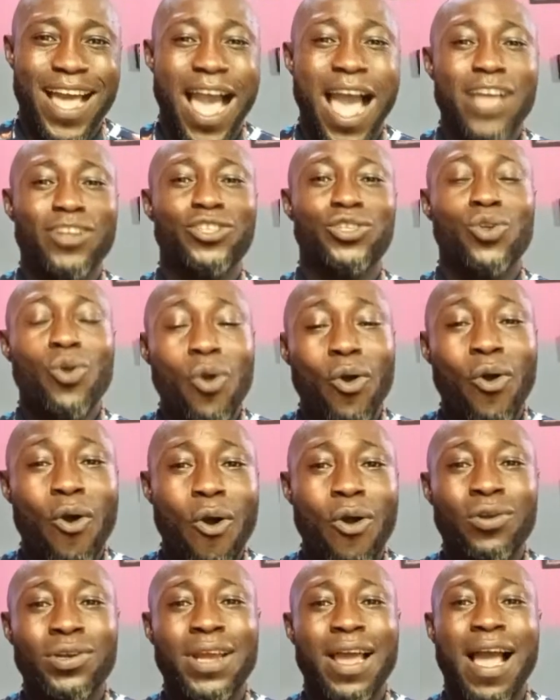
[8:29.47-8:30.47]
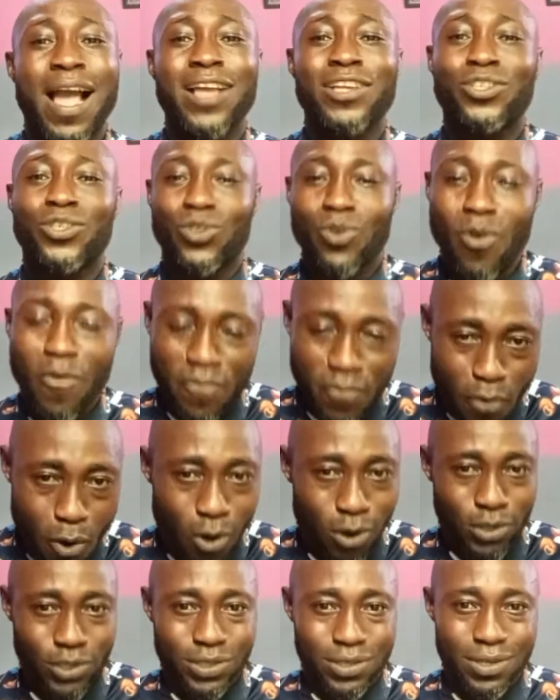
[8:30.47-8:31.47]
and so on and so
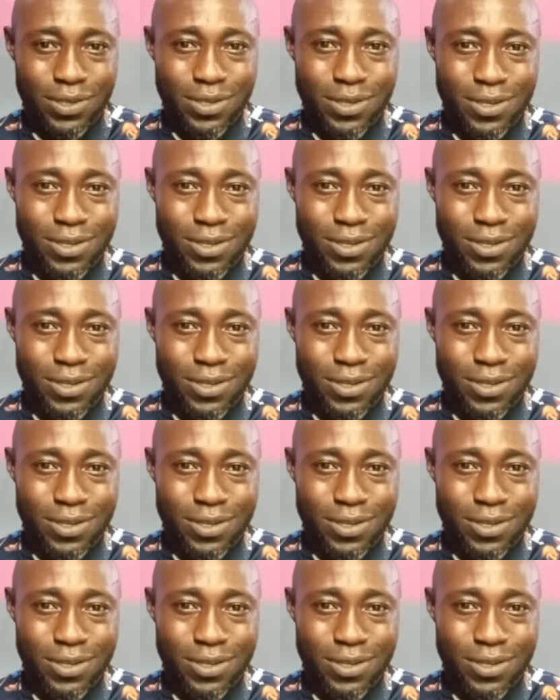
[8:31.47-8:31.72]
forth.